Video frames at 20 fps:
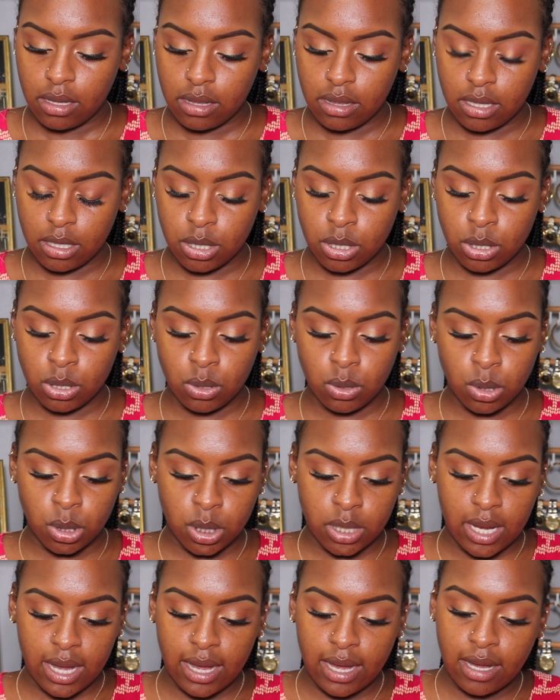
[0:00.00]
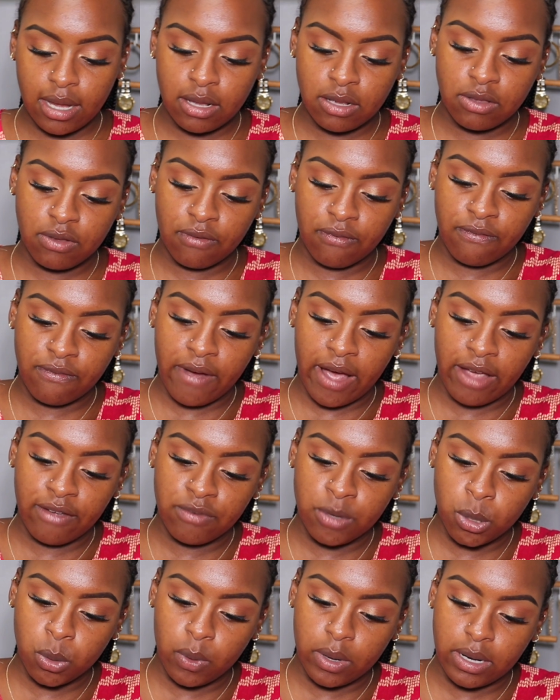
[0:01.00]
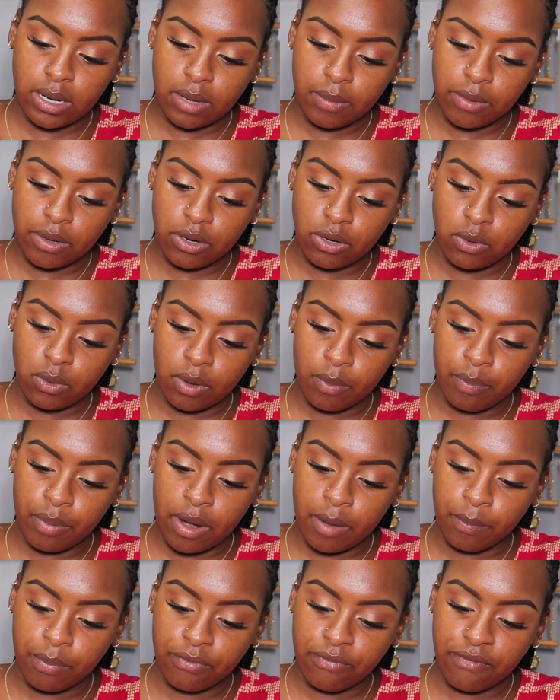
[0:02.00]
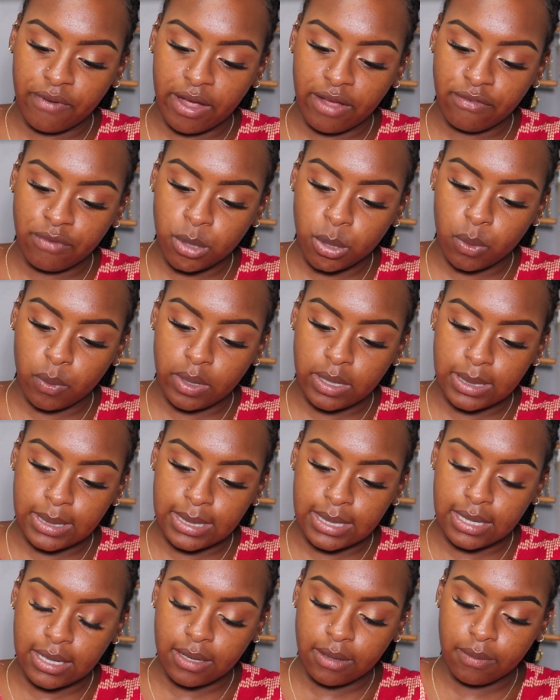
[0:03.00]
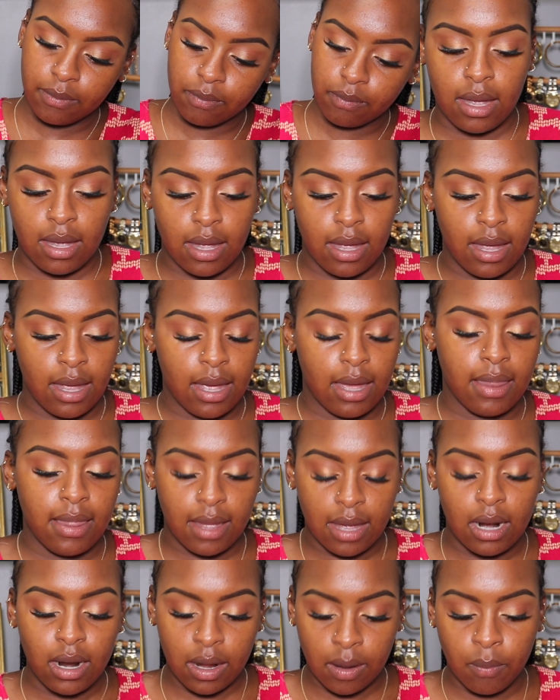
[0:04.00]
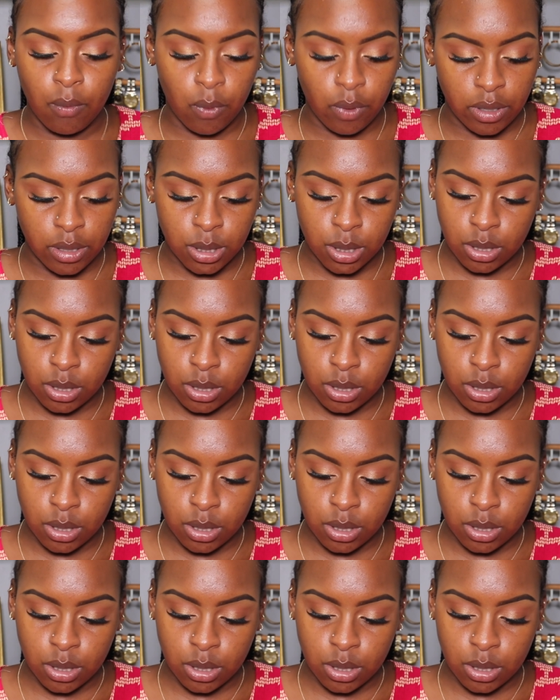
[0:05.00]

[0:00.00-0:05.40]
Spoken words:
the two shades of 520. I'm gonna do a pump of 520. And then I'm going